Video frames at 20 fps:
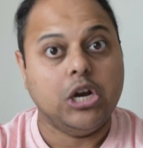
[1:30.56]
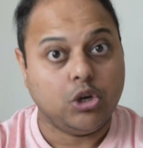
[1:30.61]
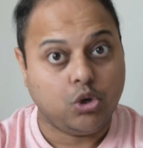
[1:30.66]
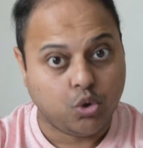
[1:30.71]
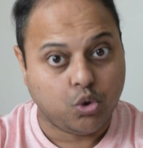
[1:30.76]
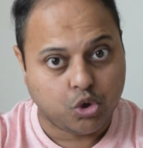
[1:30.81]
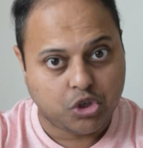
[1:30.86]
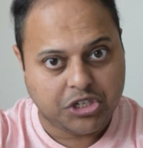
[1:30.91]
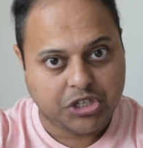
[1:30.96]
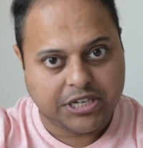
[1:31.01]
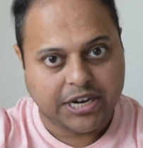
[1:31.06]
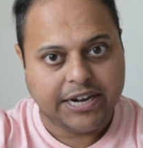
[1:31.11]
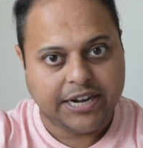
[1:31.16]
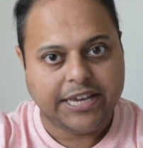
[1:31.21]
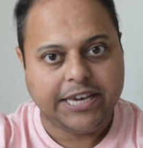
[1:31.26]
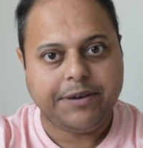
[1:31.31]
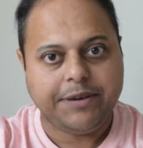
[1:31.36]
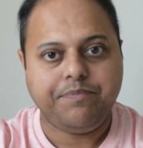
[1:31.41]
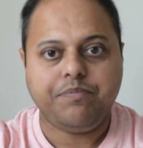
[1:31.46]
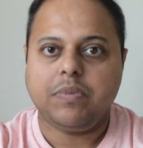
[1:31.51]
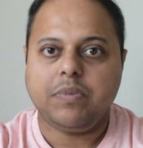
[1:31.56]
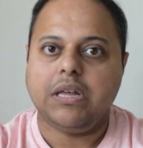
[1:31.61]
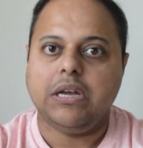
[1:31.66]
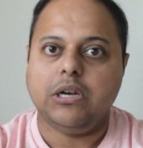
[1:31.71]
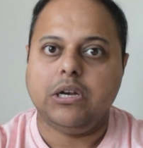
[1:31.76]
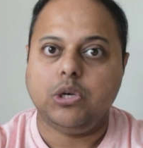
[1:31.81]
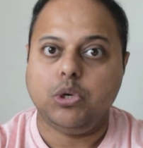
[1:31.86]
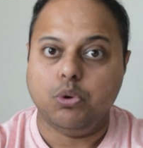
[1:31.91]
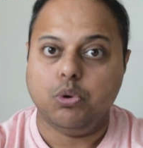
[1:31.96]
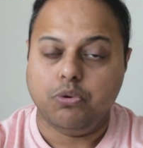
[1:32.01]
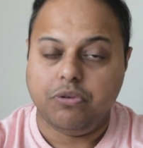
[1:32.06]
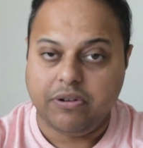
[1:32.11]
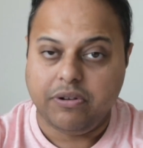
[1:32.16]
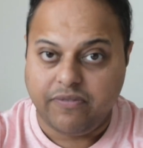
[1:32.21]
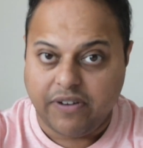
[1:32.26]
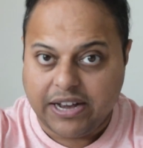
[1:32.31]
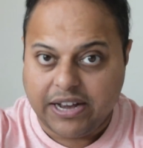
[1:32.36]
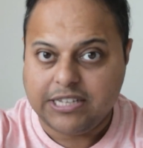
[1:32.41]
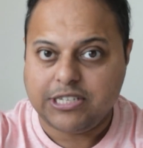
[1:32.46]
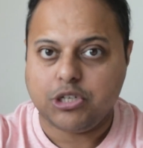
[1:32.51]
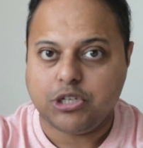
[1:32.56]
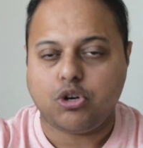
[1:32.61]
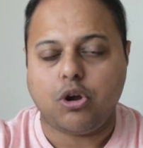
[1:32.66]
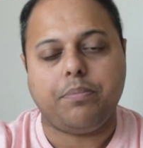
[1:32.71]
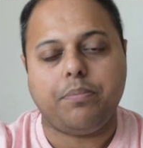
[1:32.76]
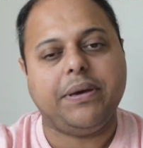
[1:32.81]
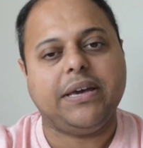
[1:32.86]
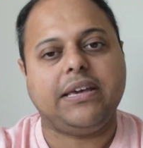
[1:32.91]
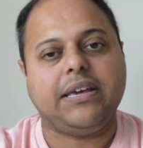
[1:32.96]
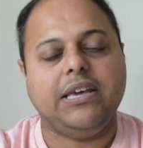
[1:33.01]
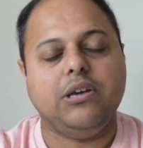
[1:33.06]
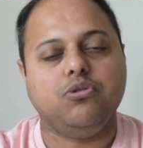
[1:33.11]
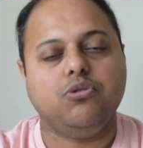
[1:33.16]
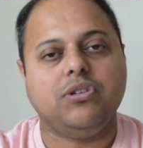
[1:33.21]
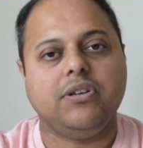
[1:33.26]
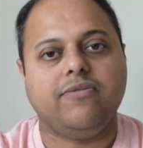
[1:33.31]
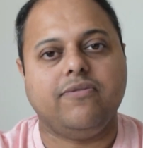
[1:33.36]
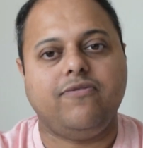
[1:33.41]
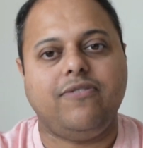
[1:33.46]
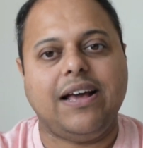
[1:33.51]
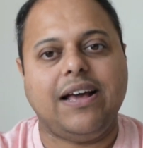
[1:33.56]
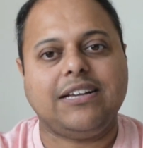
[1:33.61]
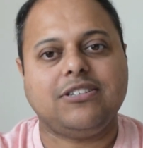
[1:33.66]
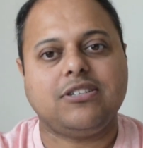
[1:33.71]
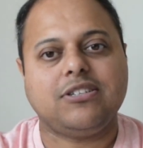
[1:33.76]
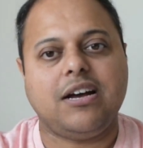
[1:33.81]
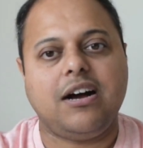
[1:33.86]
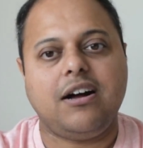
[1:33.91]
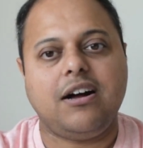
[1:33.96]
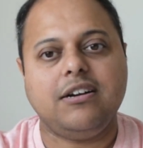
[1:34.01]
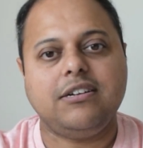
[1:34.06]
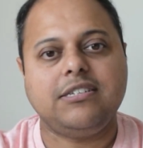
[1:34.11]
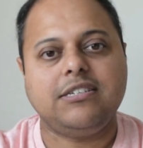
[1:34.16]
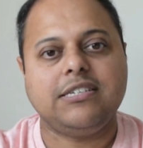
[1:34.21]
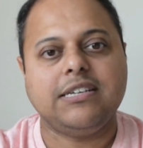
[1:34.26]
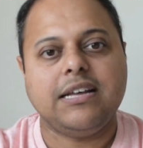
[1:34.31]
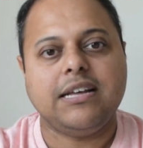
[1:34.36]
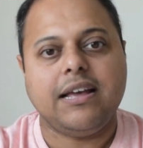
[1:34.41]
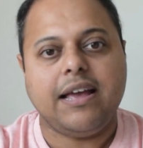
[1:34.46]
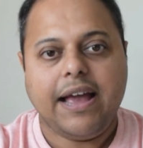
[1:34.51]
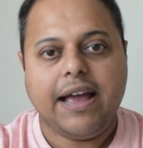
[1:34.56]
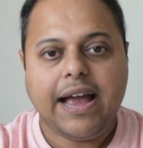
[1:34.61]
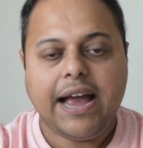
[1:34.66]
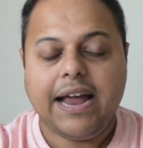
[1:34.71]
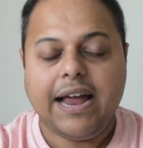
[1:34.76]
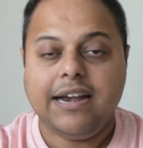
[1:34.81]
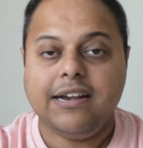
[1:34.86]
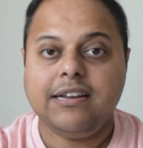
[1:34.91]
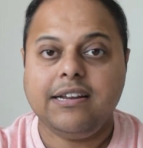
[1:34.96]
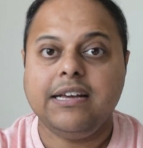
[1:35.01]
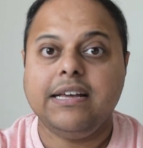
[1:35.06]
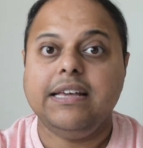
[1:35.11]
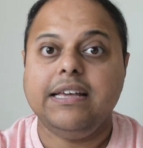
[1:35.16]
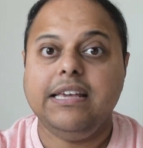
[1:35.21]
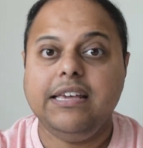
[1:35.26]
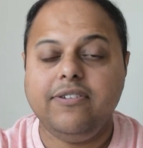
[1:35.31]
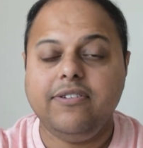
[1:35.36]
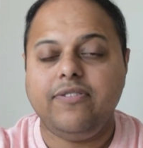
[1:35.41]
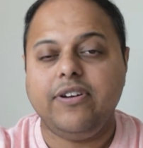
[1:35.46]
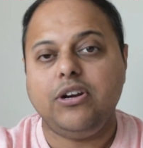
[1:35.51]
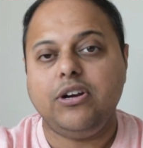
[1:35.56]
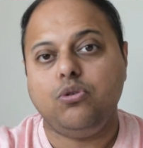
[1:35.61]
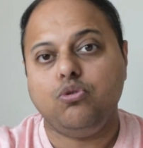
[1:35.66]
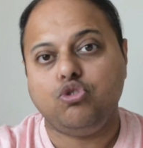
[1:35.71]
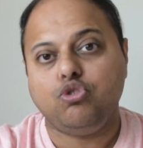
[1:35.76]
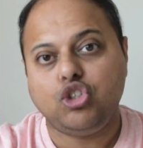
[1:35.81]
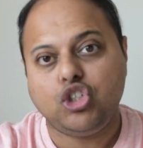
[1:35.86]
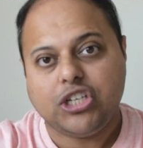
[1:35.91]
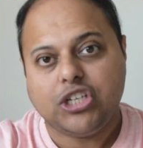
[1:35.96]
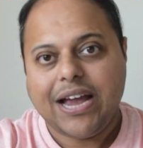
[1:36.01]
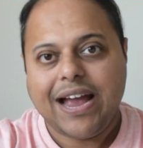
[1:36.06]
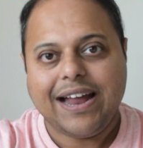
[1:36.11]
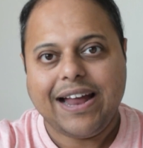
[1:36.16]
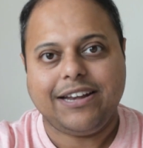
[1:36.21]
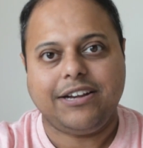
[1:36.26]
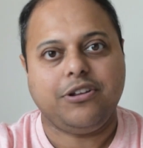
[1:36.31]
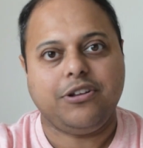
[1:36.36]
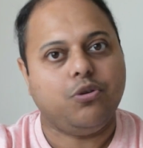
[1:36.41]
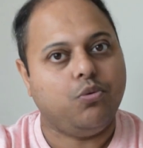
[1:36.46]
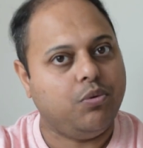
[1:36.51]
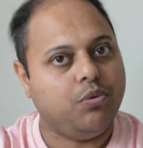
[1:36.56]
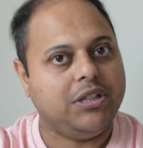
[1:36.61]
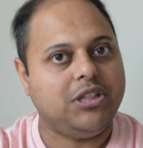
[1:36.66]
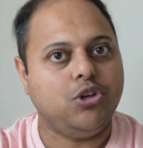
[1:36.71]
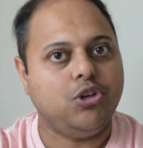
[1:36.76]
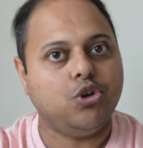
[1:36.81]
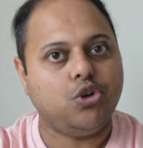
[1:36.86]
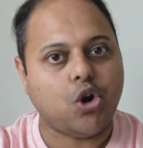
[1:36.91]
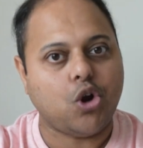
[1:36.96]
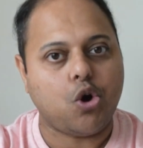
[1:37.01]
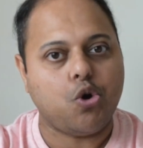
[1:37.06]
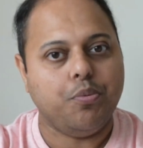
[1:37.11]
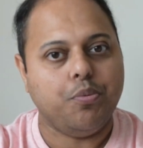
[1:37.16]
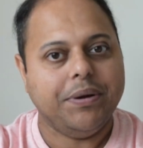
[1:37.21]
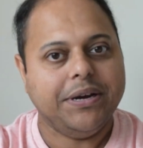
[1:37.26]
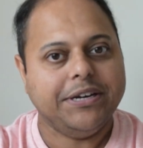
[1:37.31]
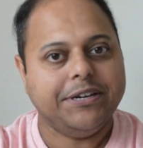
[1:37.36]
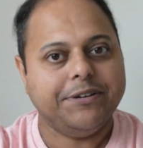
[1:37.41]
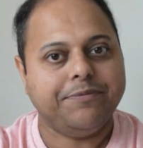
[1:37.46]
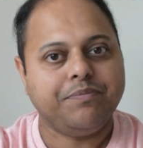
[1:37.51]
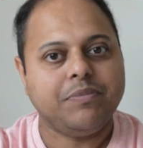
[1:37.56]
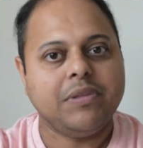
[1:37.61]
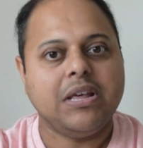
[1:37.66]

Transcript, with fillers: to study, to revise a topic using flashcards and even to chat with your document.